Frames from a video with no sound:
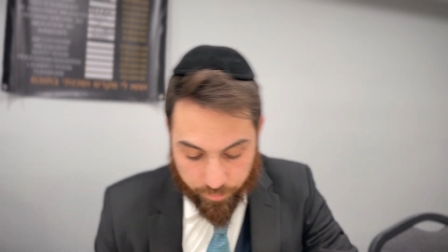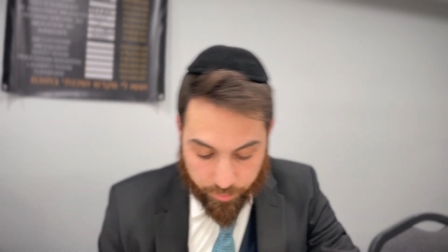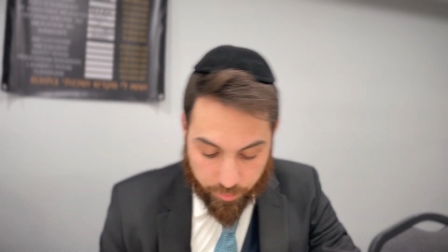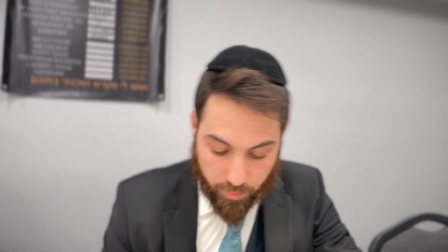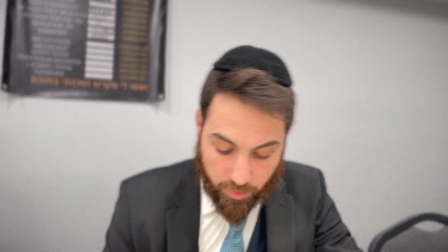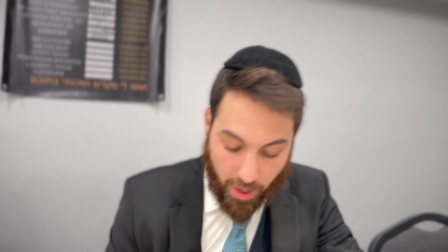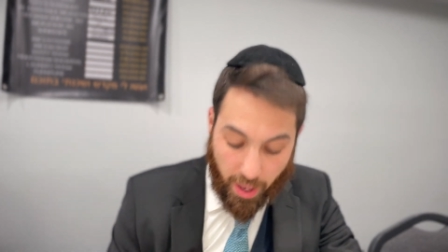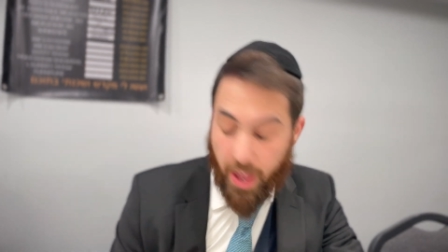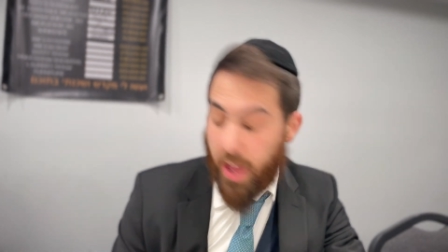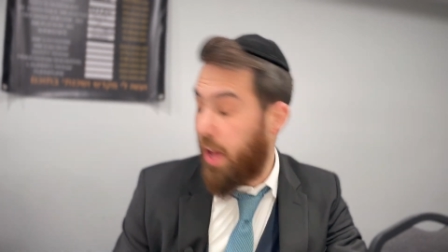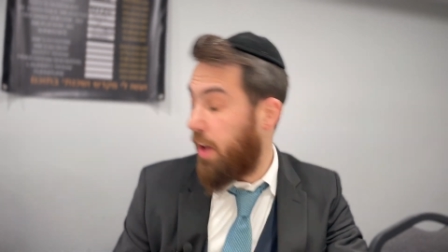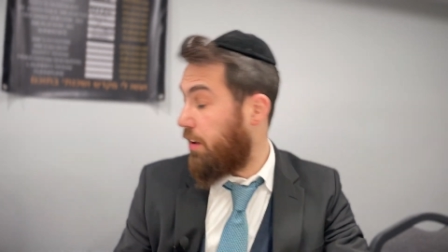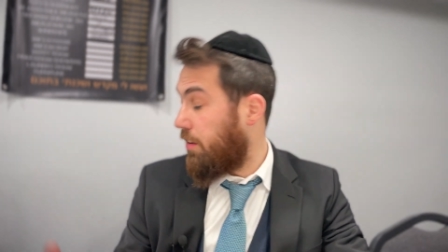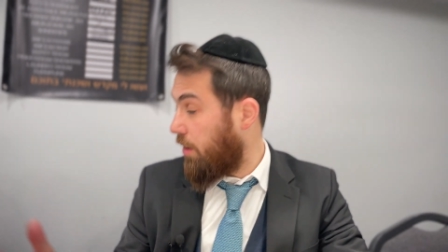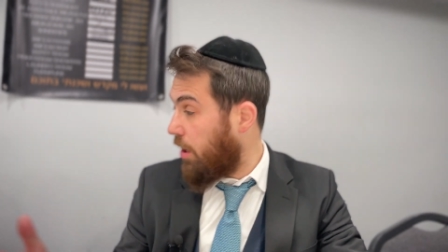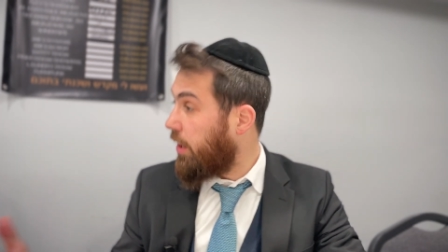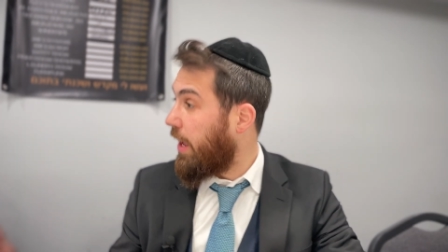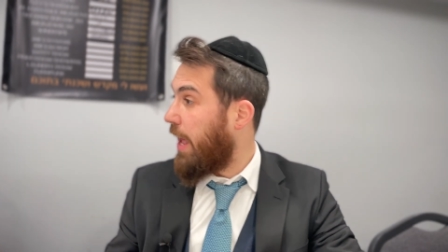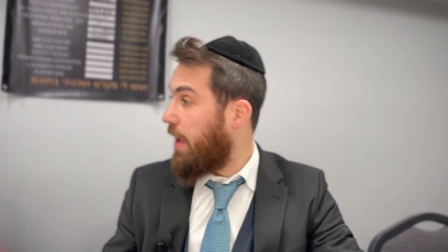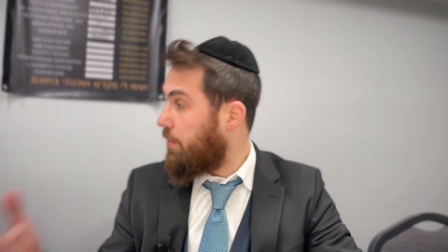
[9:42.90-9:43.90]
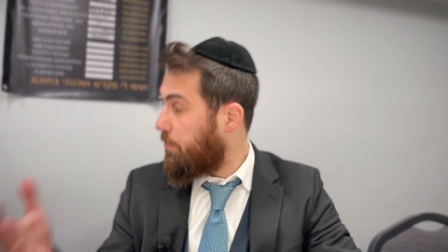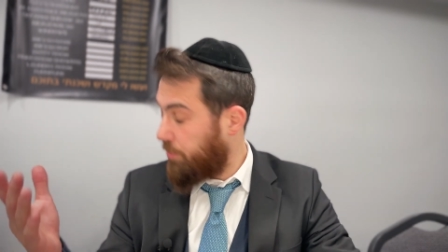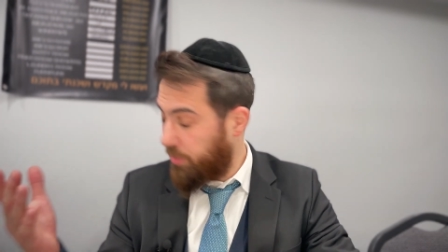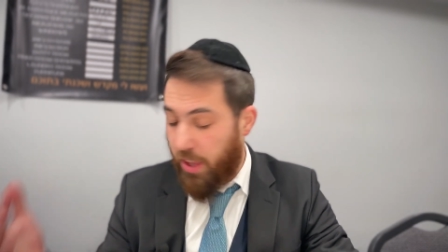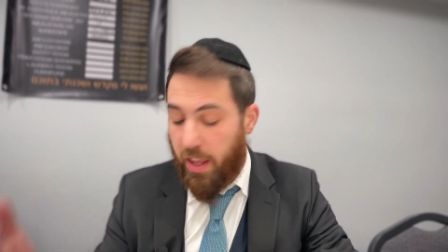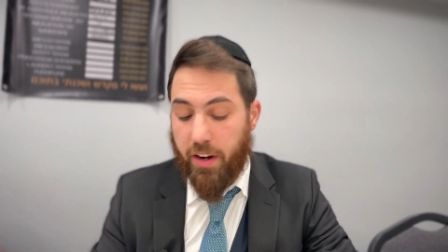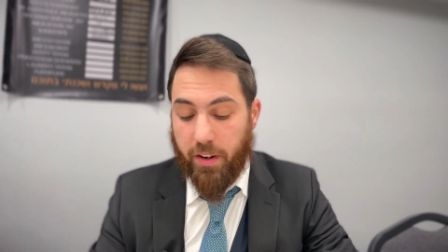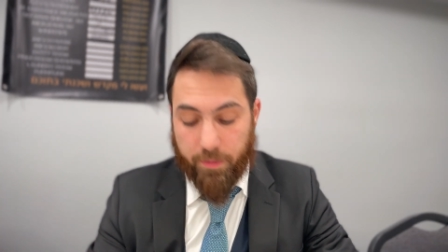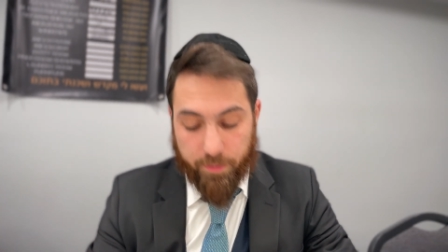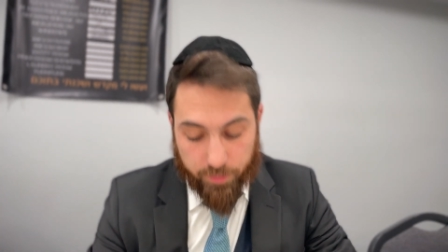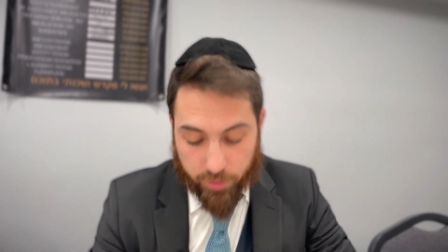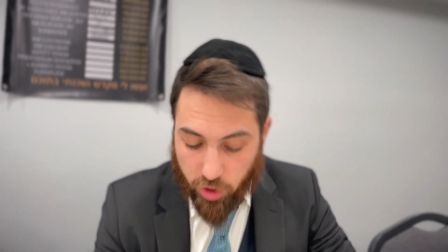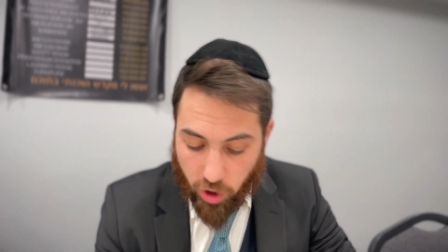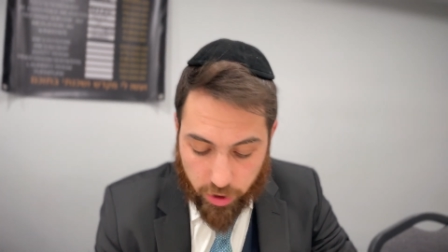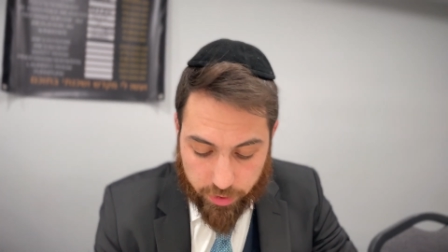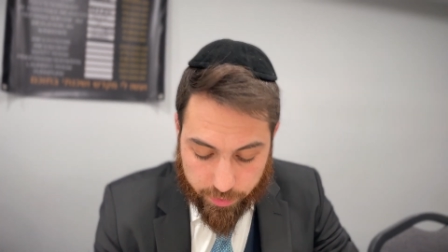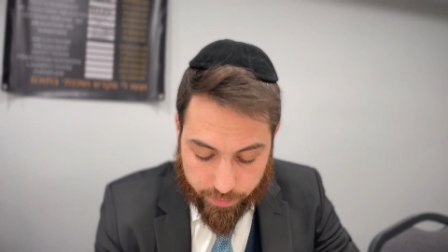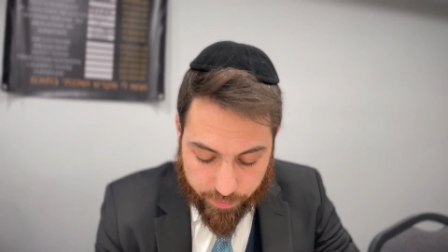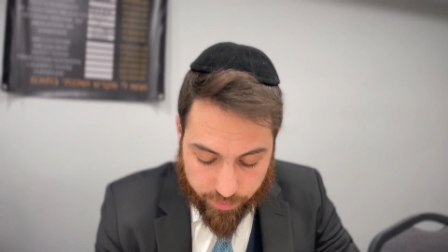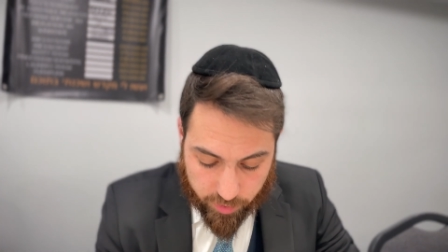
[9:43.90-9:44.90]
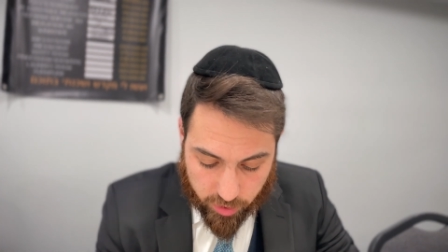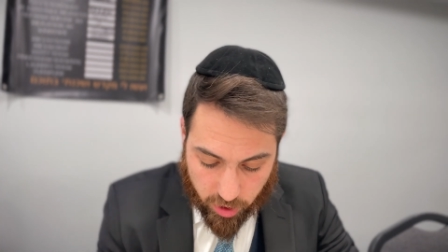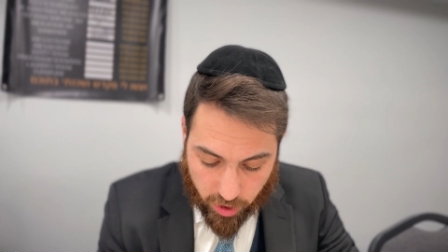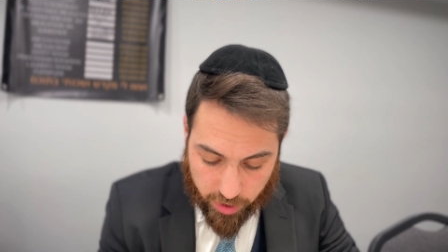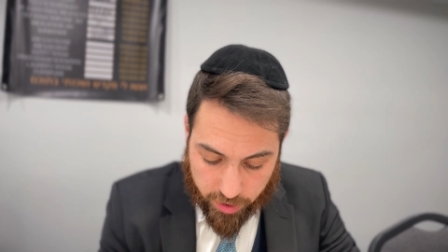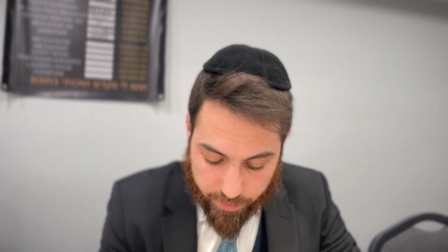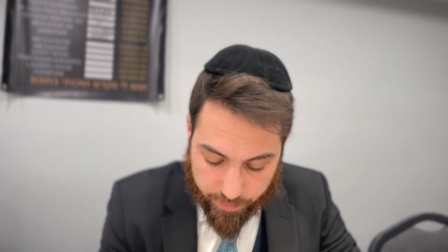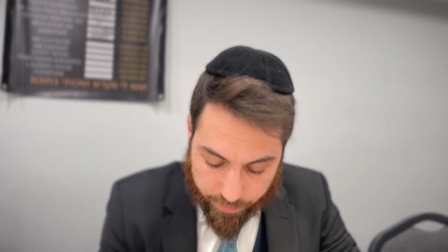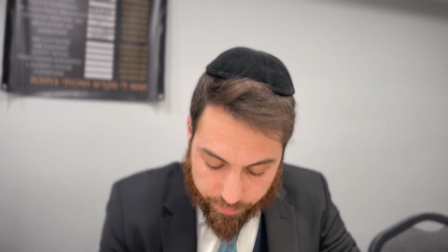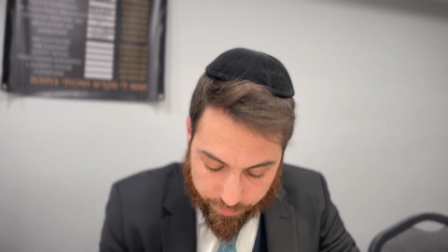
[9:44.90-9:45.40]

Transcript: yeah, okay, Seder. Good, good,